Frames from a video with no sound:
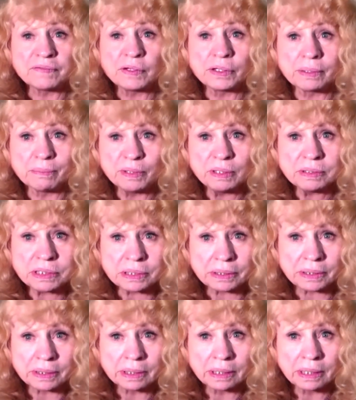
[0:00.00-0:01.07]
your
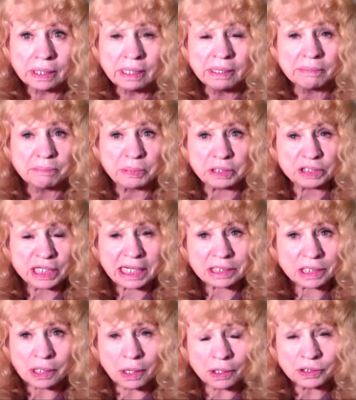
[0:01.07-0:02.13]
abuser
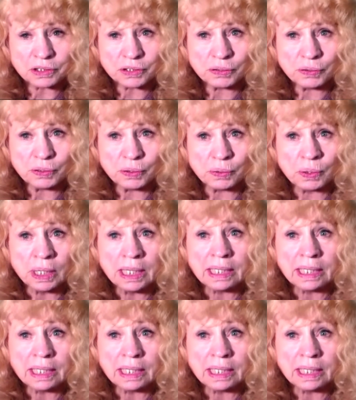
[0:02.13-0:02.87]
projected onto you.